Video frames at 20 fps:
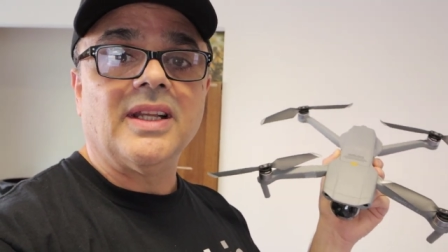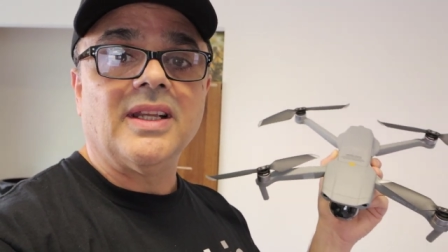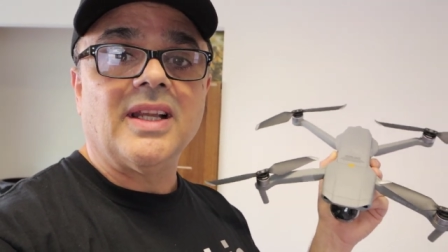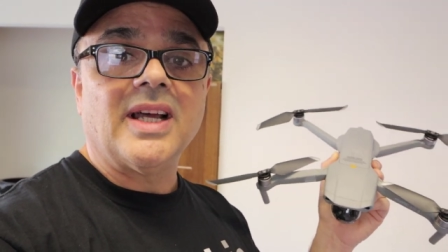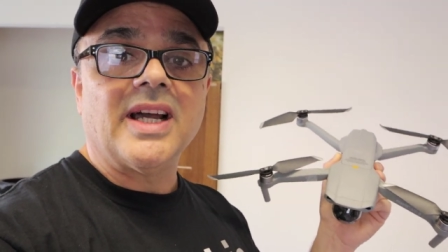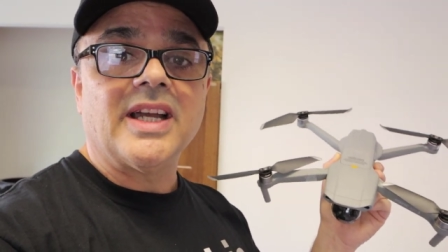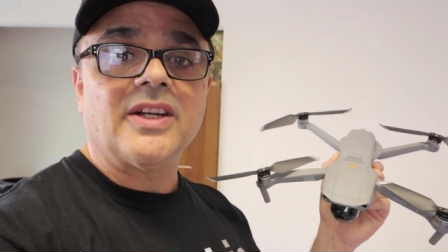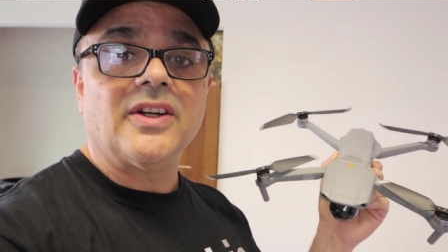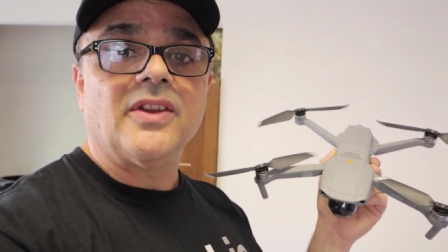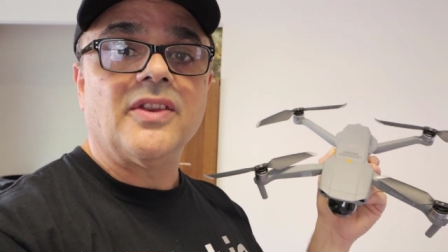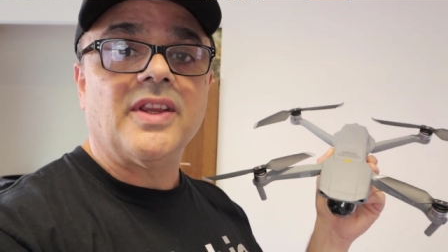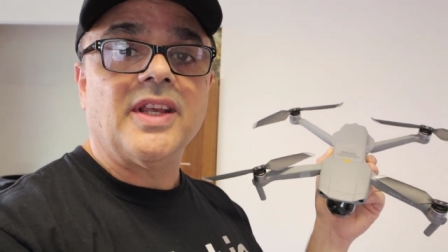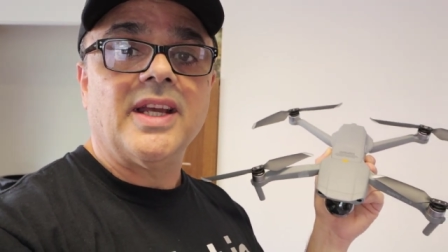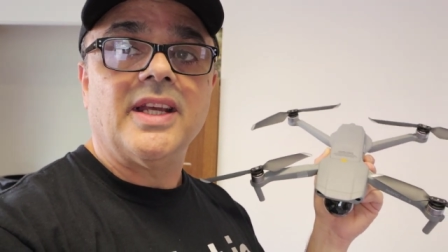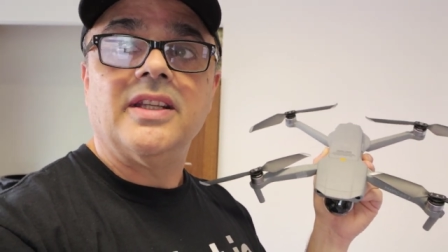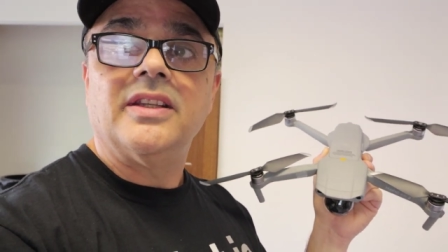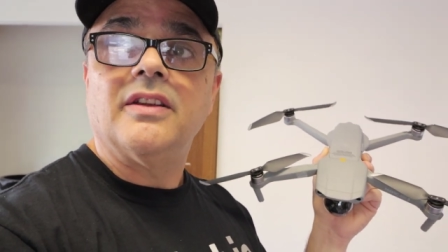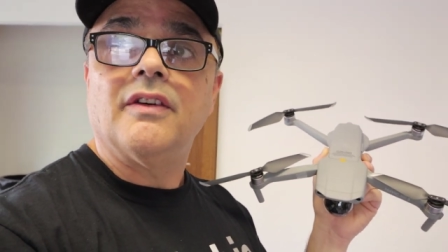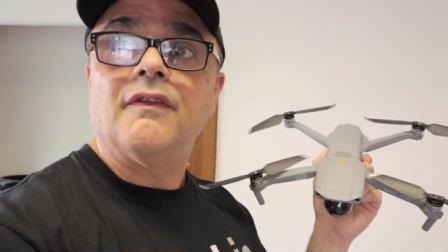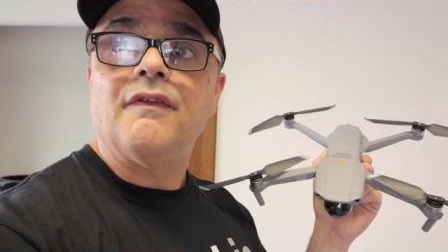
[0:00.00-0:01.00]
and lighter
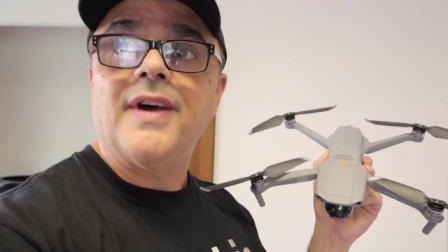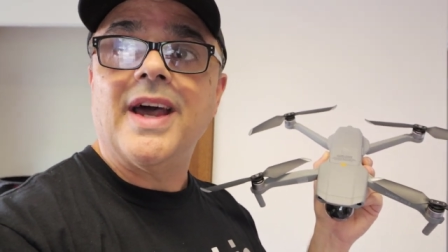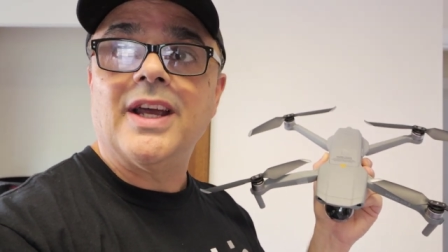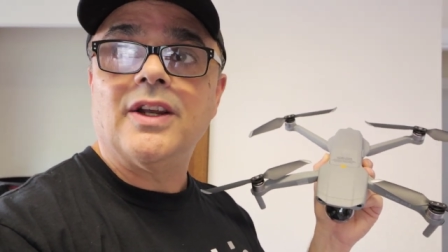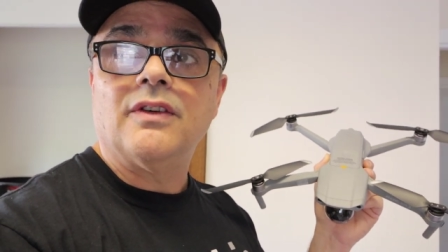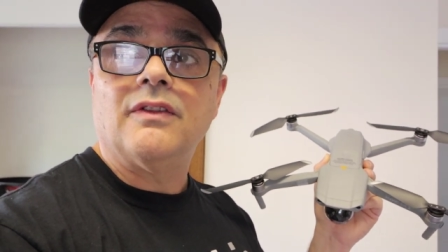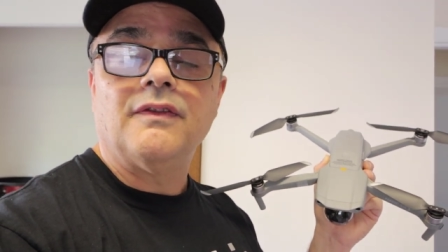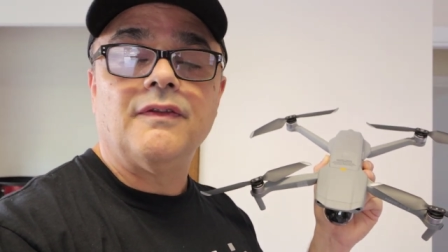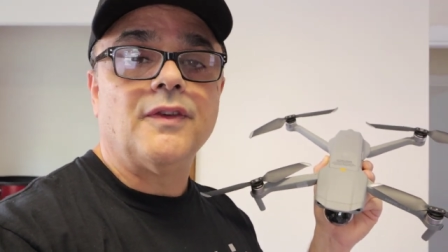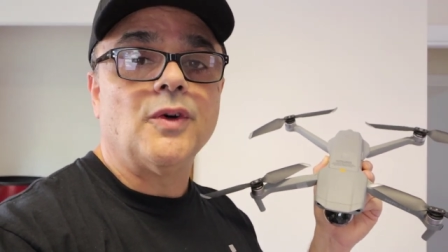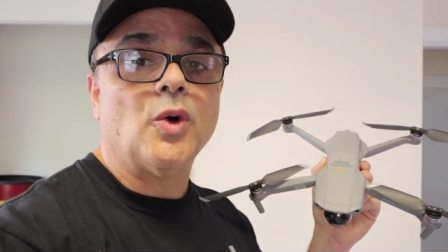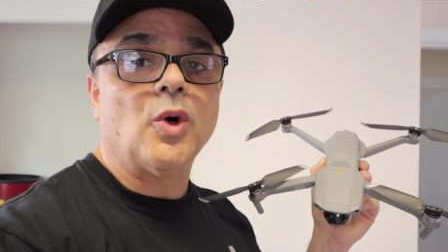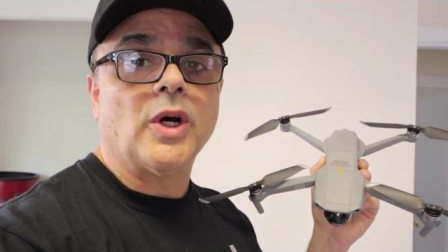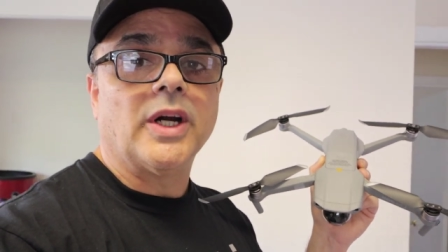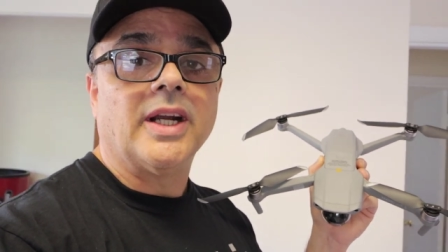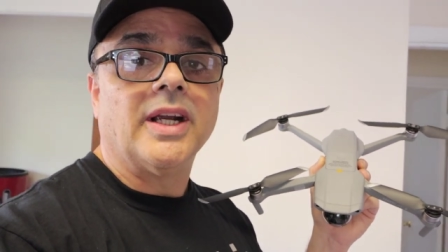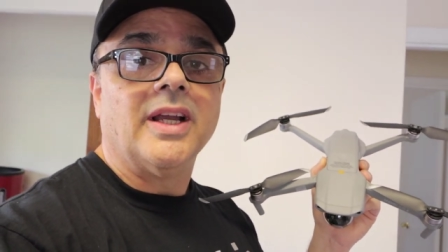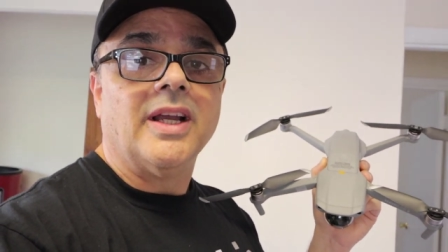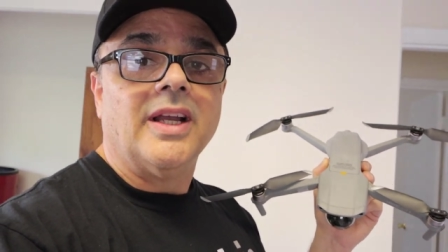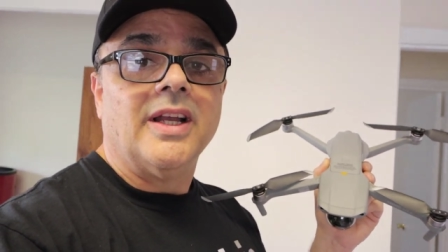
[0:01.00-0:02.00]
than the Phantom
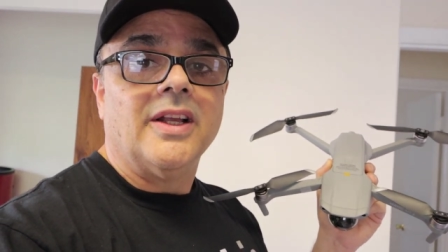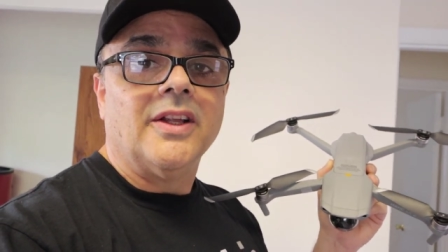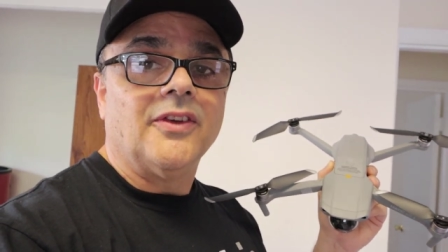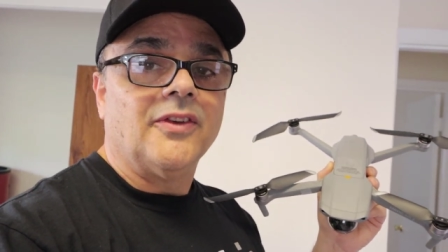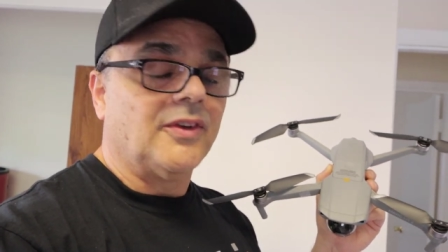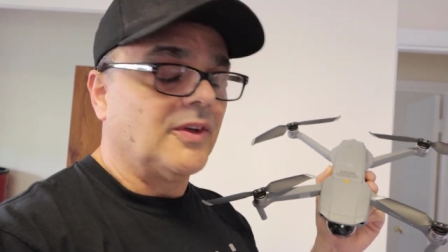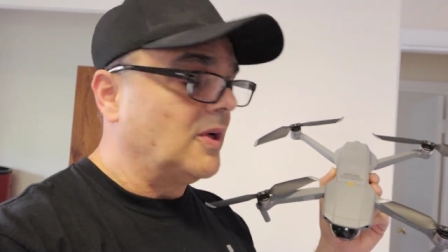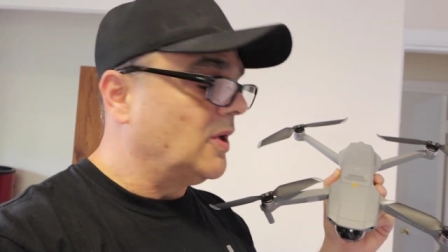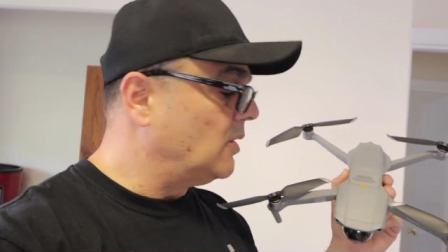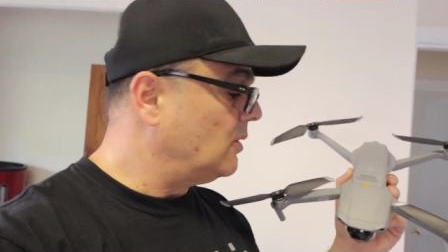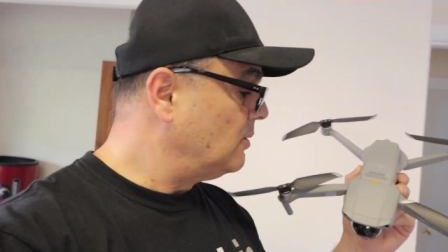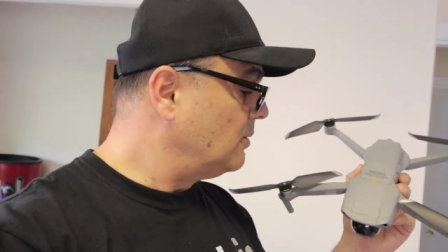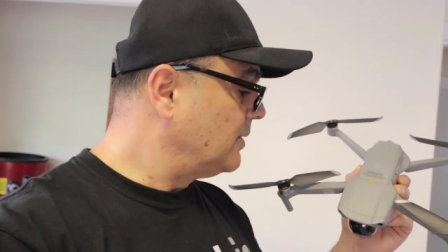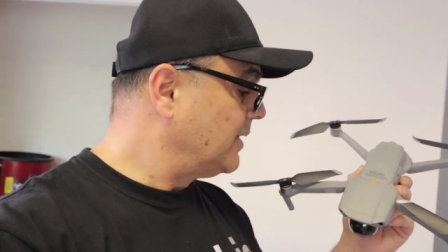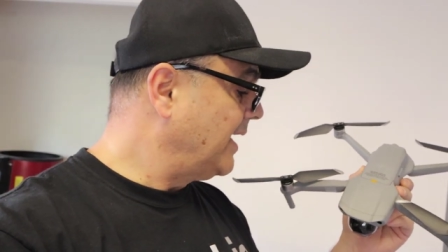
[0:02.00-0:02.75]
4. So